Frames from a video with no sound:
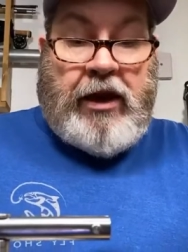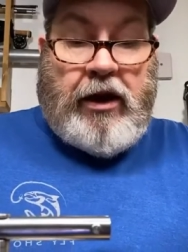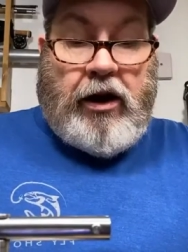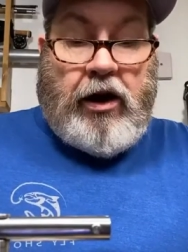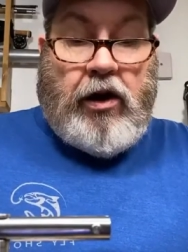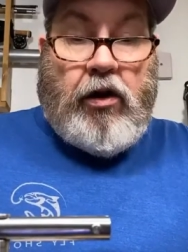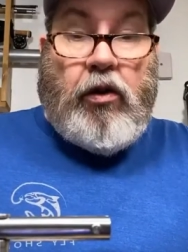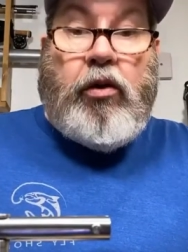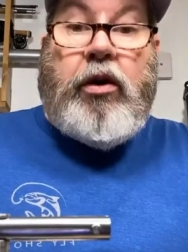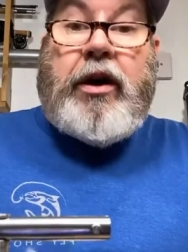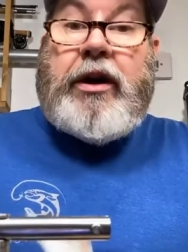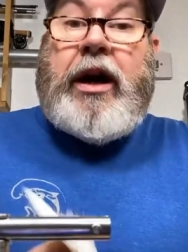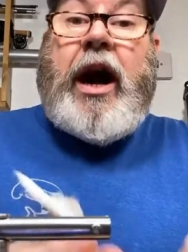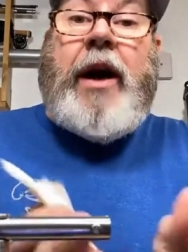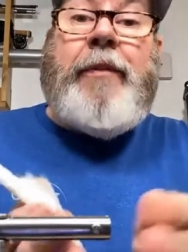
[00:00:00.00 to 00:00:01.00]
or a
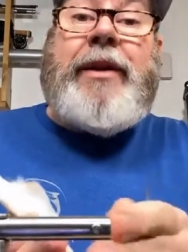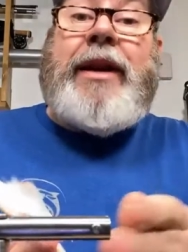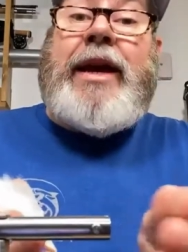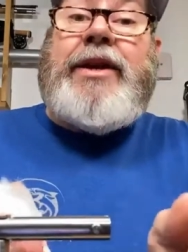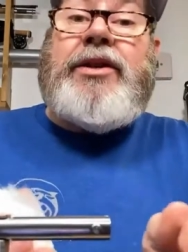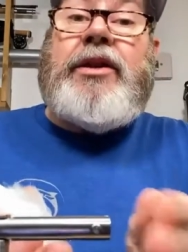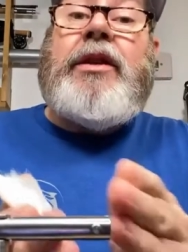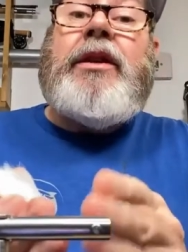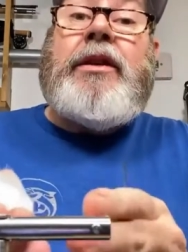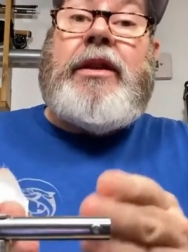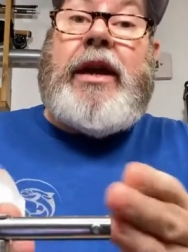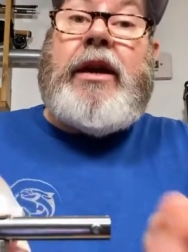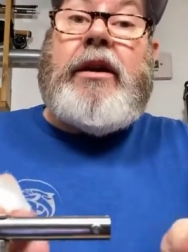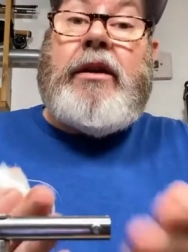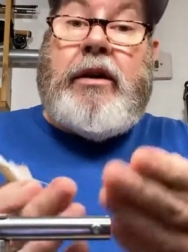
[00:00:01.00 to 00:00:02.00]
combination
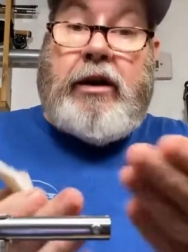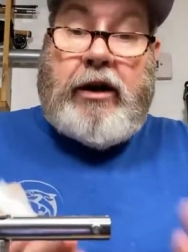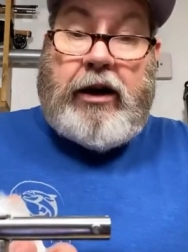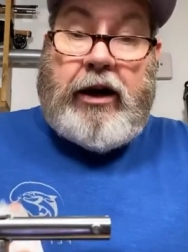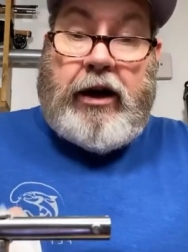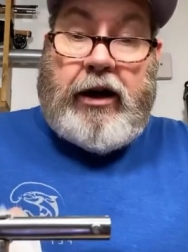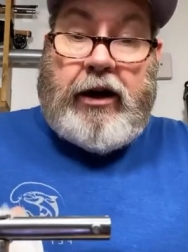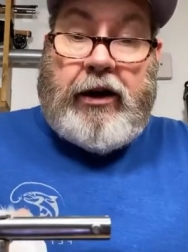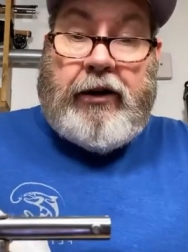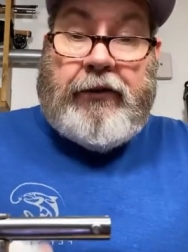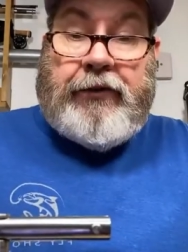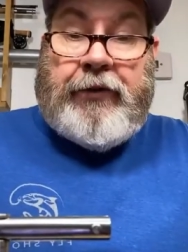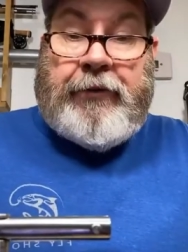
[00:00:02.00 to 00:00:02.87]
thereof.